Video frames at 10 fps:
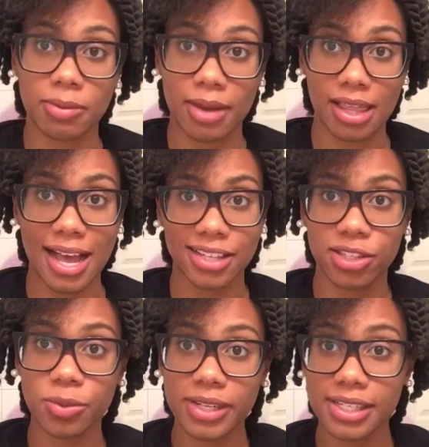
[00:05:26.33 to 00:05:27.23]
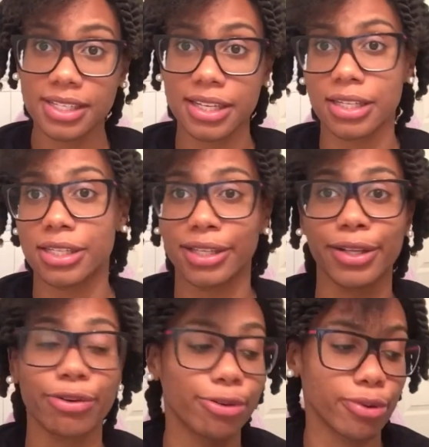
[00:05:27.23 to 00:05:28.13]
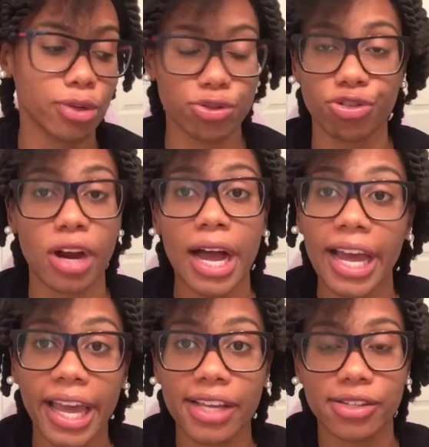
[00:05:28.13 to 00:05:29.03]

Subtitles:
to my last twist. It's a little dry,